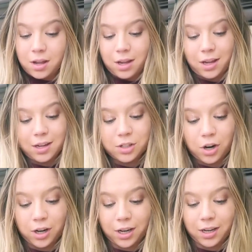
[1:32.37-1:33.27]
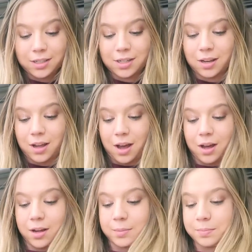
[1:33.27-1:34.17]
And Target,
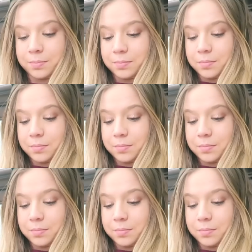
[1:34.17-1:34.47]
um,